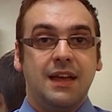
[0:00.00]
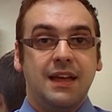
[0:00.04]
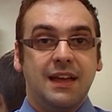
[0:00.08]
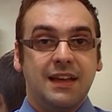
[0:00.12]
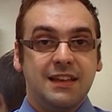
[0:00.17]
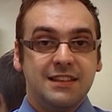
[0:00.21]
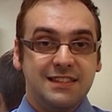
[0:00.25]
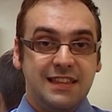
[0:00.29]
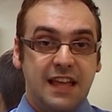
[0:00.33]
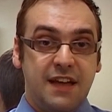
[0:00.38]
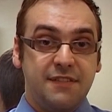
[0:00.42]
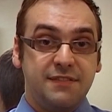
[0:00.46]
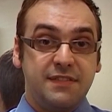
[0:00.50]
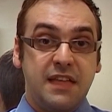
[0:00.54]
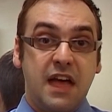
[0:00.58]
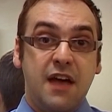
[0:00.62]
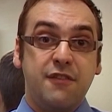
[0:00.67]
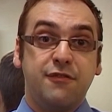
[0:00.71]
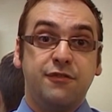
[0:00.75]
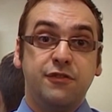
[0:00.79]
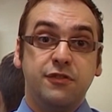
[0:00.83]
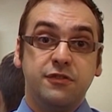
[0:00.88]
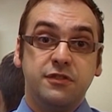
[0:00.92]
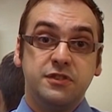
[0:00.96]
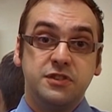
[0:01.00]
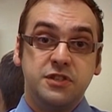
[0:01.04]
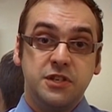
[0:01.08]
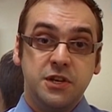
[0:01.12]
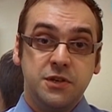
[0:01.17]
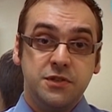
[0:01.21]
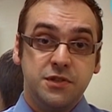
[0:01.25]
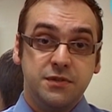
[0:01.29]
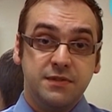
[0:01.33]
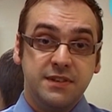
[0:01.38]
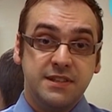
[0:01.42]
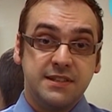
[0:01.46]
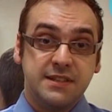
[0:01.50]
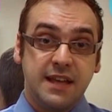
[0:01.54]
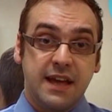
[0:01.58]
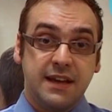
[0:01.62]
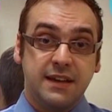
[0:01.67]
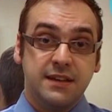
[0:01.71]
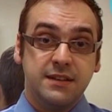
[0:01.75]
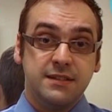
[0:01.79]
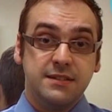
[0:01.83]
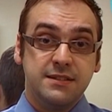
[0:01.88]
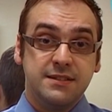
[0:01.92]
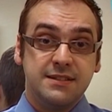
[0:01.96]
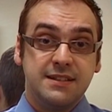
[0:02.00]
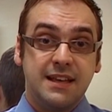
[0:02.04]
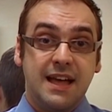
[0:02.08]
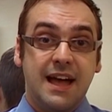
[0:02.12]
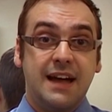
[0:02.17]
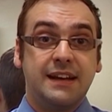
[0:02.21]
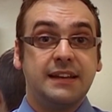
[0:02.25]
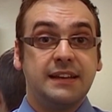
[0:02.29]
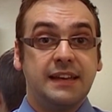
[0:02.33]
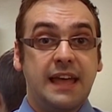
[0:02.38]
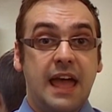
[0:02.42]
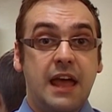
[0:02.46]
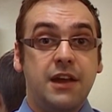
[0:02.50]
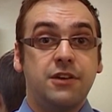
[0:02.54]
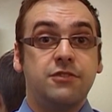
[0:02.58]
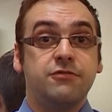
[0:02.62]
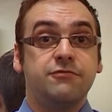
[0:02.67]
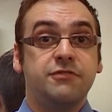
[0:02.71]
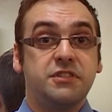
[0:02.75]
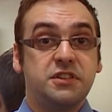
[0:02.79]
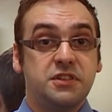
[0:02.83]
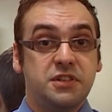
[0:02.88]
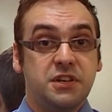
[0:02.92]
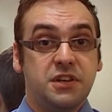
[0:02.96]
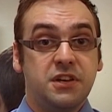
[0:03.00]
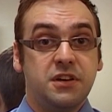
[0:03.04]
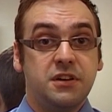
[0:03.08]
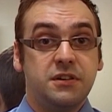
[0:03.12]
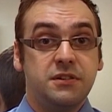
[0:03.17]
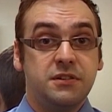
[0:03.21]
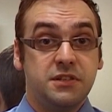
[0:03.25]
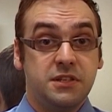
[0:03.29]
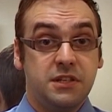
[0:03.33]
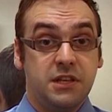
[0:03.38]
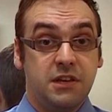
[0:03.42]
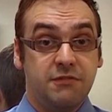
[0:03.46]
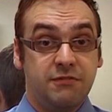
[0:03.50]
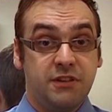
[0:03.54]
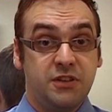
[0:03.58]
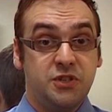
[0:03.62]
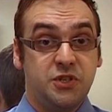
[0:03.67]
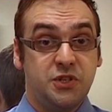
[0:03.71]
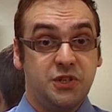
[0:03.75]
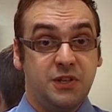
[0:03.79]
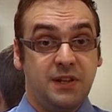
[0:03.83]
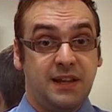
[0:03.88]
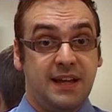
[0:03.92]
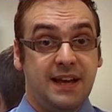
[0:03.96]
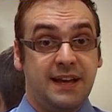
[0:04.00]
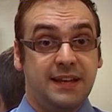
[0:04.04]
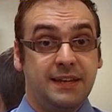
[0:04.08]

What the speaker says: It's left there for another 2 to 3 seconds, and again returned to the original eye.